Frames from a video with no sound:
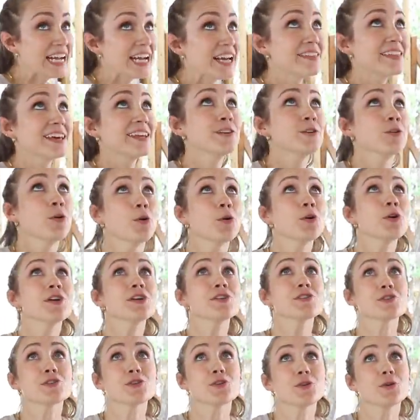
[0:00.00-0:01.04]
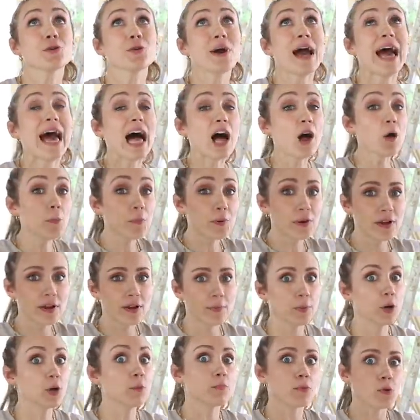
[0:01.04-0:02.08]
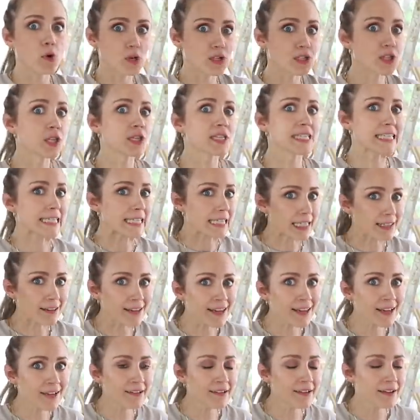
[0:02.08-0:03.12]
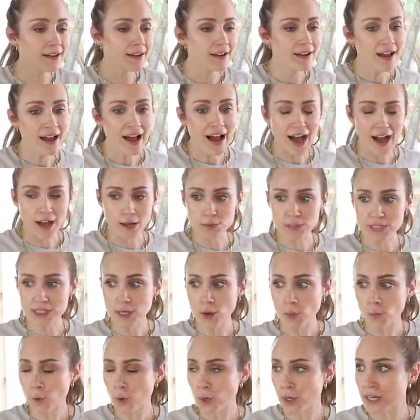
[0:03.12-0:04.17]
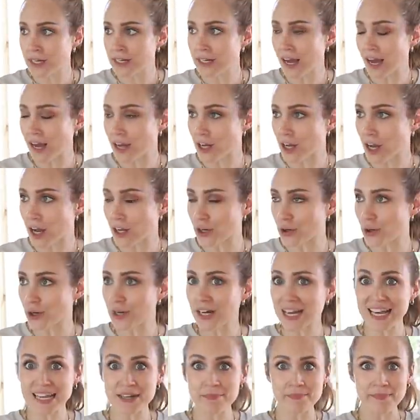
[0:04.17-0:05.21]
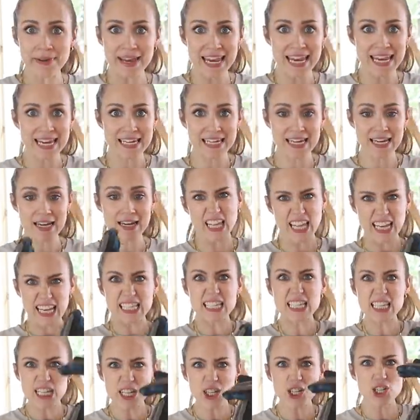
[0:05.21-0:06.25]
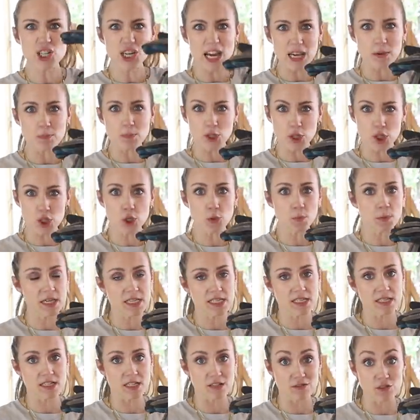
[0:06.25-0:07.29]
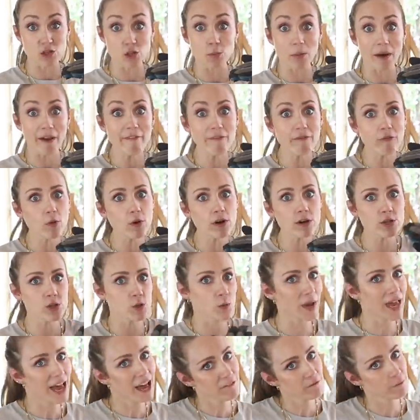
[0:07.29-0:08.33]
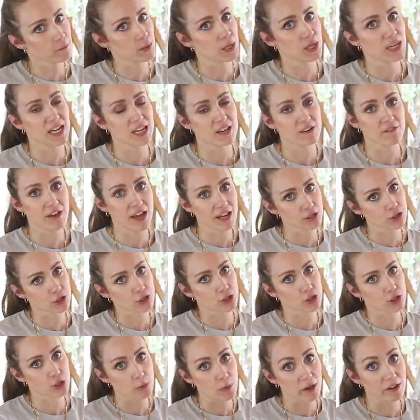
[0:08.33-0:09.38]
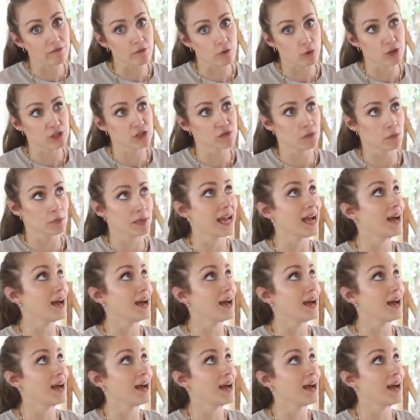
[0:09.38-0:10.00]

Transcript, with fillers: that in order to help put boards on the ceiling, um, someone, a, a, girl had made like a T shape with two pieces of two by four. So we have plenty of extra two by fours from the